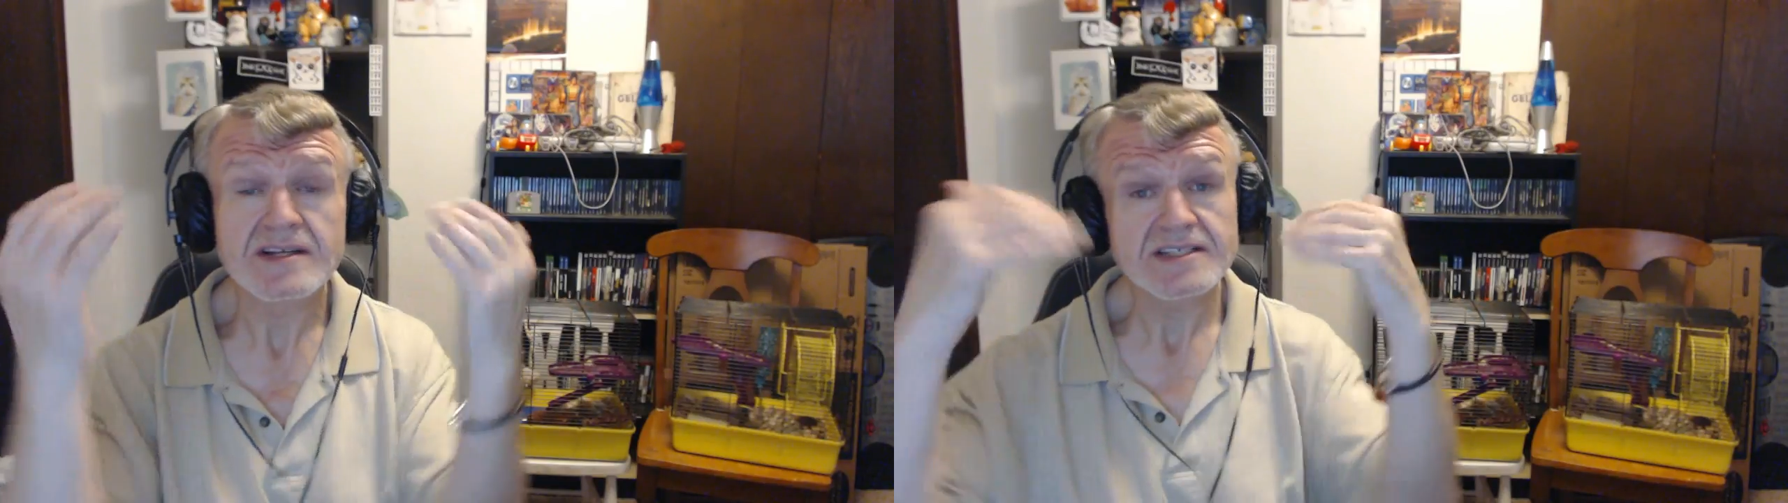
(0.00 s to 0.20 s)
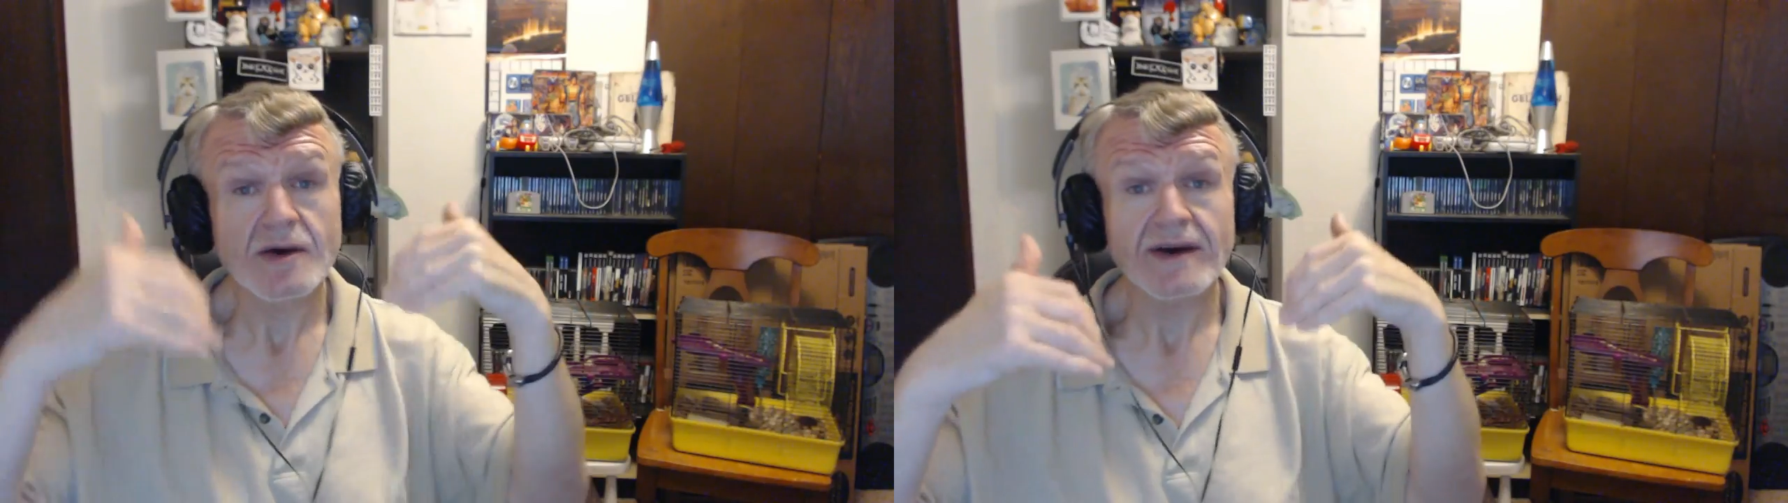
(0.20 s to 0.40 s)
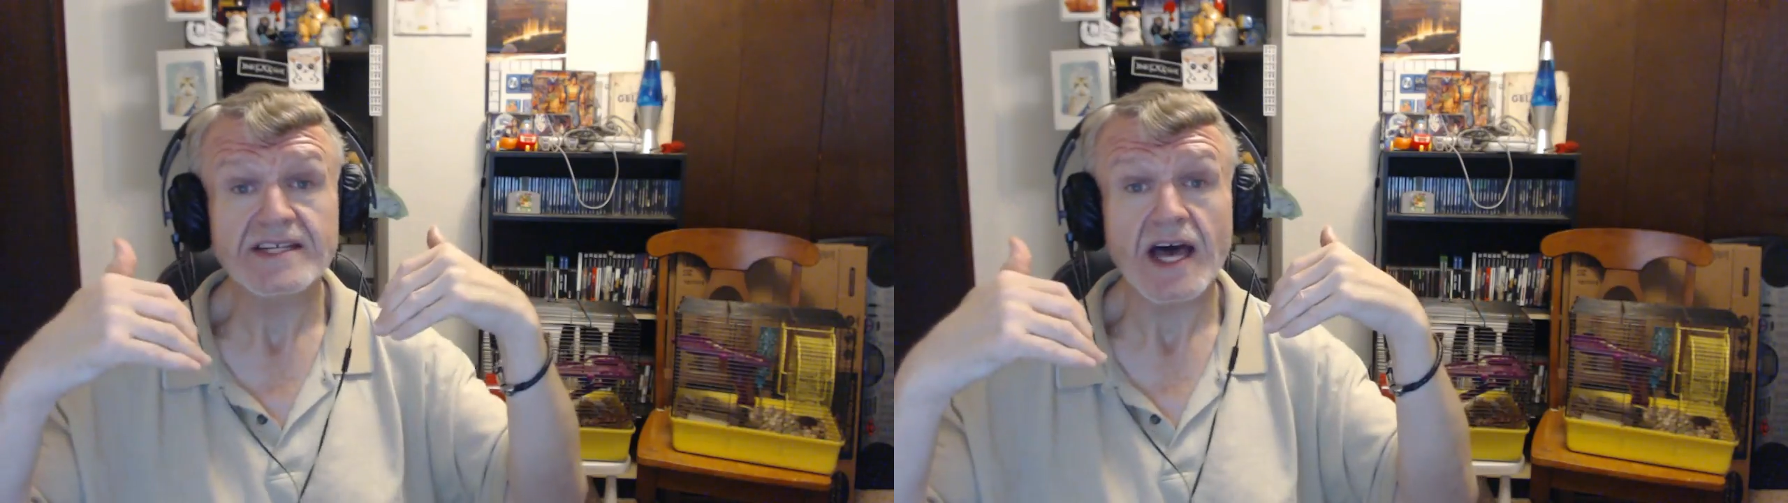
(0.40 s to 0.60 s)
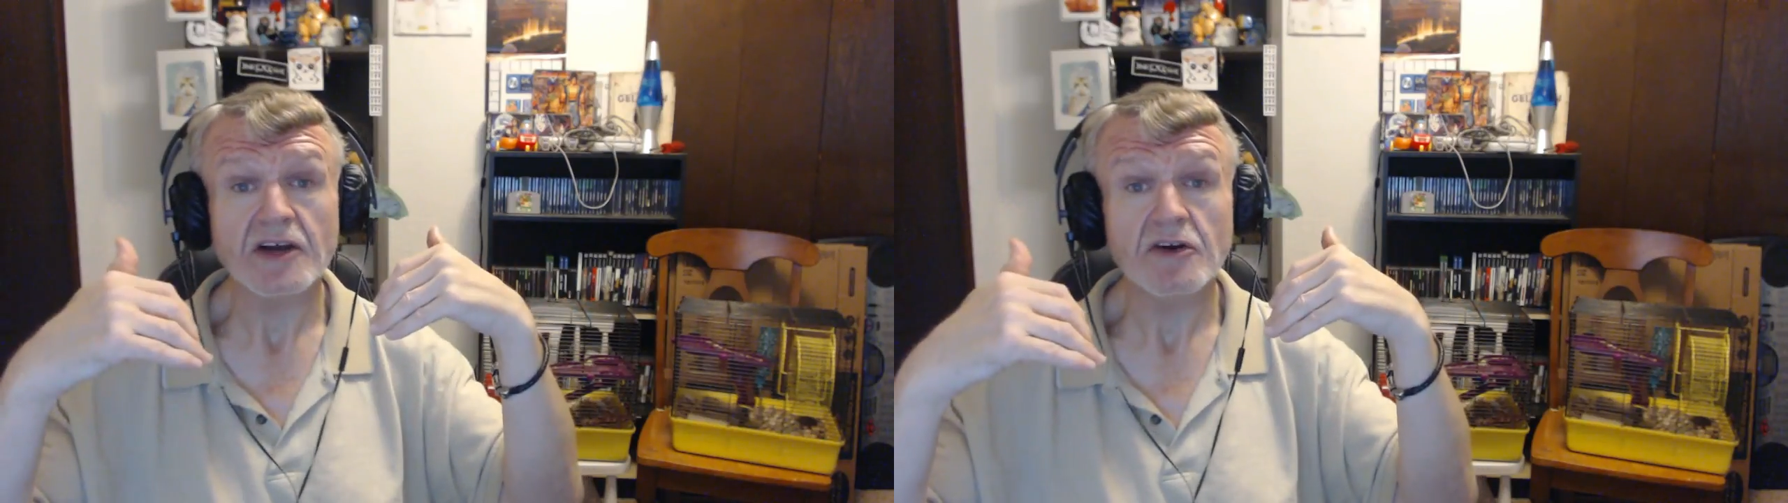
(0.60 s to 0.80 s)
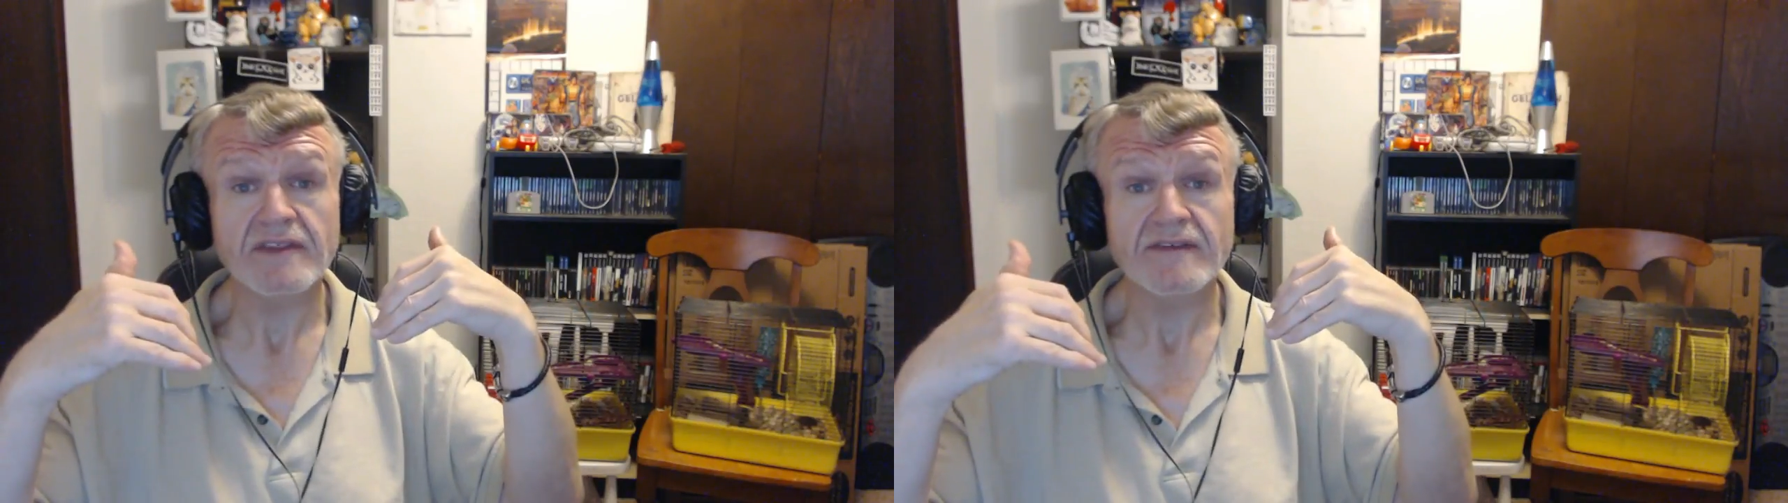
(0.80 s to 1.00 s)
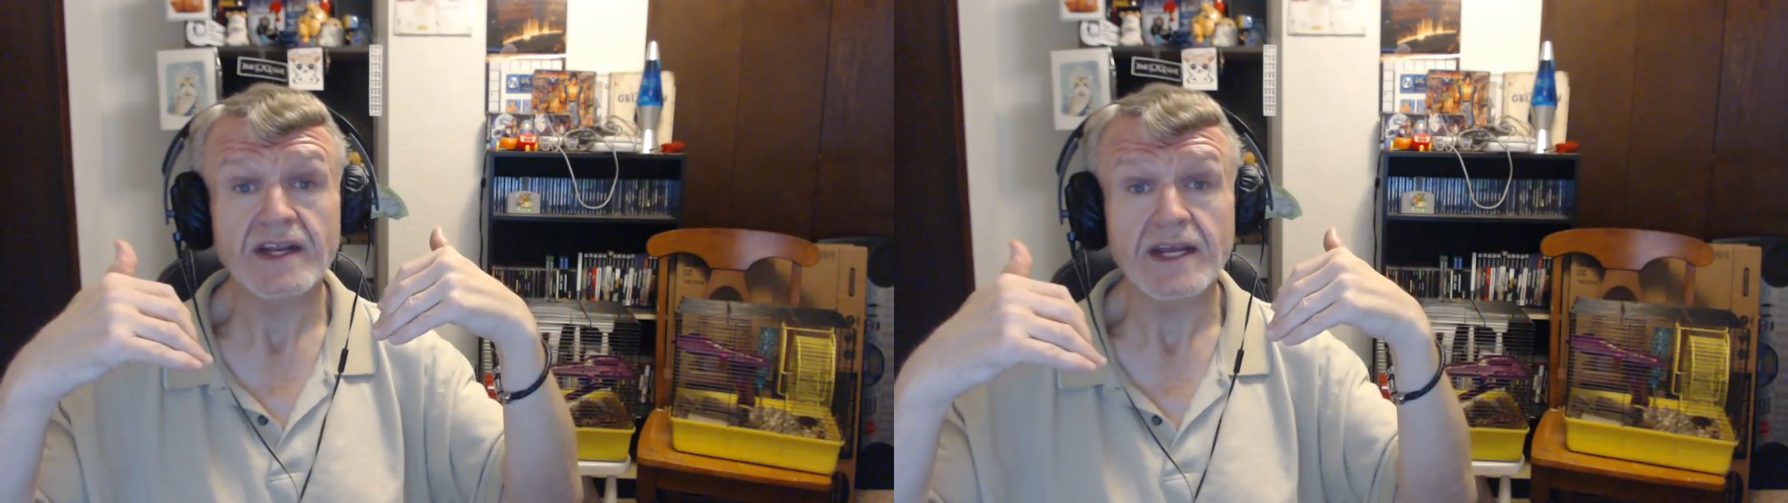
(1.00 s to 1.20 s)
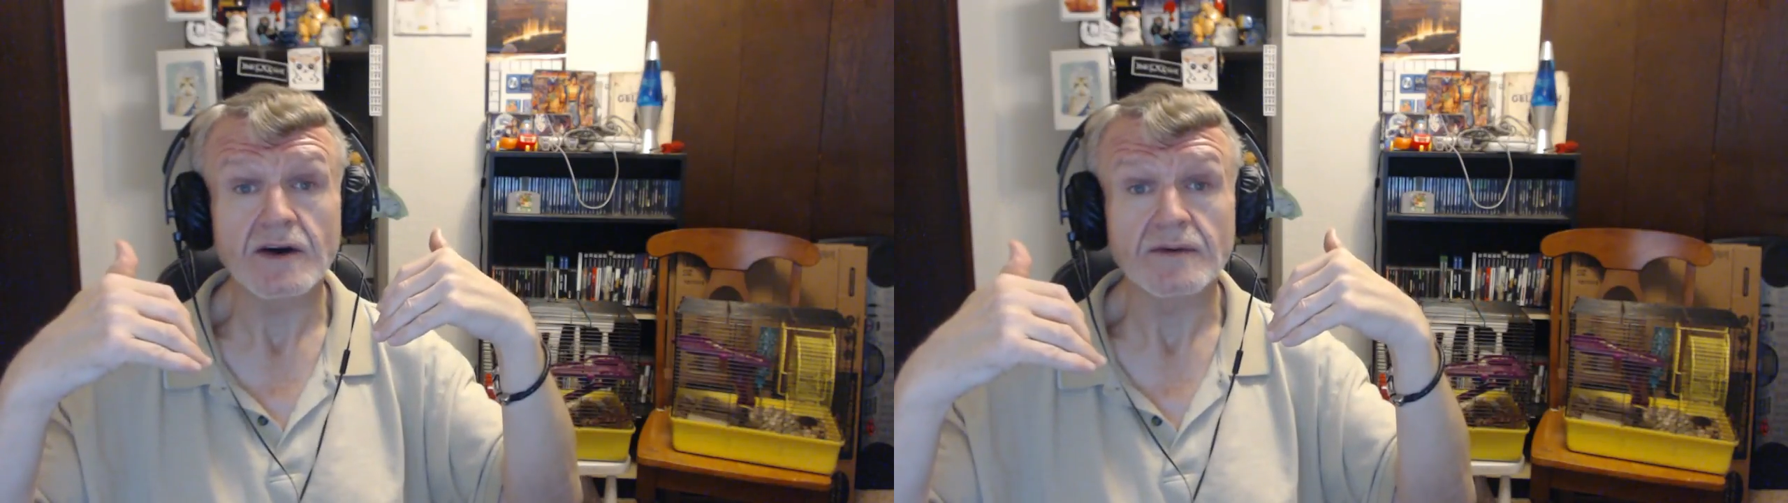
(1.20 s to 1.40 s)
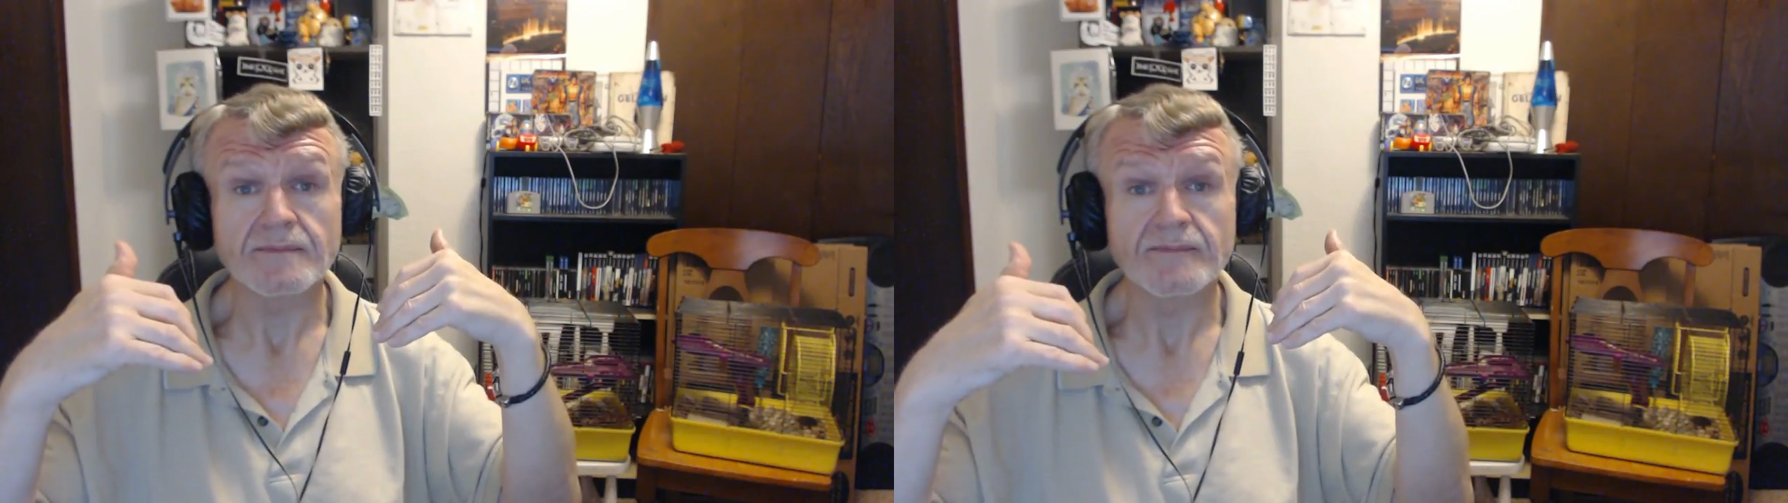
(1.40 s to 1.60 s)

So I talk over the video.